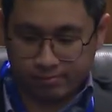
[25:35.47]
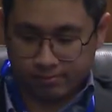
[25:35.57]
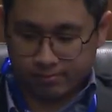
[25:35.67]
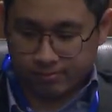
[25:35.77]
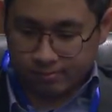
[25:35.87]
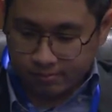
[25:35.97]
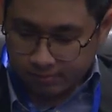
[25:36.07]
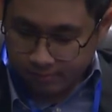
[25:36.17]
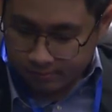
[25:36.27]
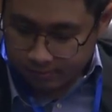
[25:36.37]
Thank you so much,
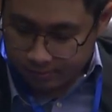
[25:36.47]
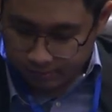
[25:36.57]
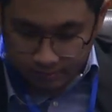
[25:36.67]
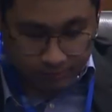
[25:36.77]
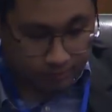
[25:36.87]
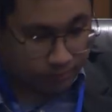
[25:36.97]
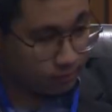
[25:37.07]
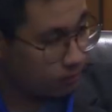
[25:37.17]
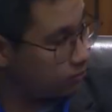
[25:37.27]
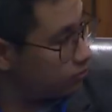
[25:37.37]
John. Do you want to add
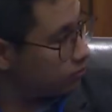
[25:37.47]
to this